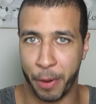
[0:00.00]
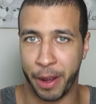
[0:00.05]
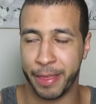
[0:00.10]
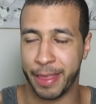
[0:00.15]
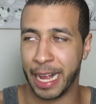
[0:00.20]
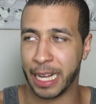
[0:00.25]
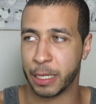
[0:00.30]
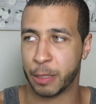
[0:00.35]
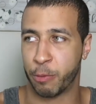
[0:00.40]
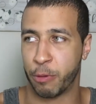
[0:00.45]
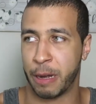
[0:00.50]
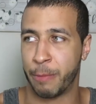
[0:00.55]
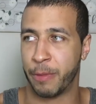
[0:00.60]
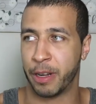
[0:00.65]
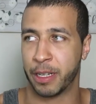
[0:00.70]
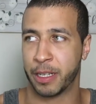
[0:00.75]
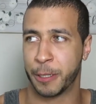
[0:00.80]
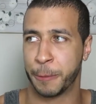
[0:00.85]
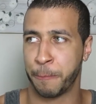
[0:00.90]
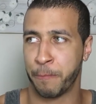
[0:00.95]
but that's pretty
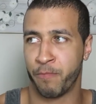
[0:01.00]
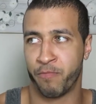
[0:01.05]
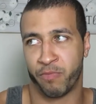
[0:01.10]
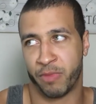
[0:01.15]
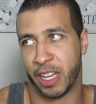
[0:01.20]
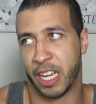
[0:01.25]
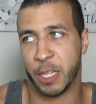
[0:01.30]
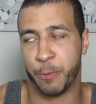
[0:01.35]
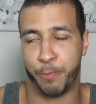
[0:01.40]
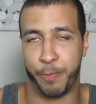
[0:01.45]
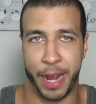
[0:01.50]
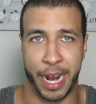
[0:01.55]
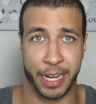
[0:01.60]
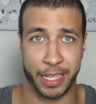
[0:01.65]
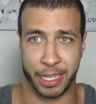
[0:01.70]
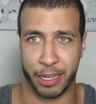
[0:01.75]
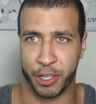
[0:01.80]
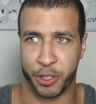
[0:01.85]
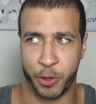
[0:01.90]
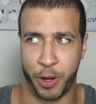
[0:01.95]
much as
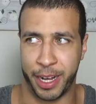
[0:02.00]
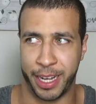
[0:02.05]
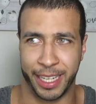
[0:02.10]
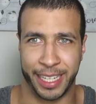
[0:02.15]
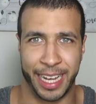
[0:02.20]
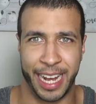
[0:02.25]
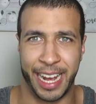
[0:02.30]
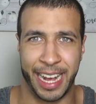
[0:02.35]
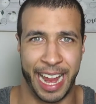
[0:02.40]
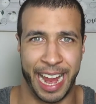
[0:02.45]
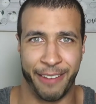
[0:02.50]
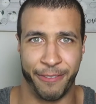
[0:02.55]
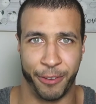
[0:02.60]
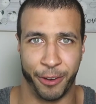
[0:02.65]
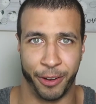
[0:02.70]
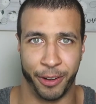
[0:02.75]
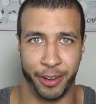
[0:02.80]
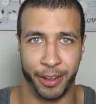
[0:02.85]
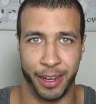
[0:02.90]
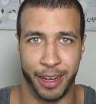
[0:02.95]
bad as I was trying to get
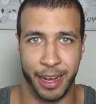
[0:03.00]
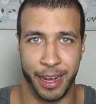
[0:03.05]
ever.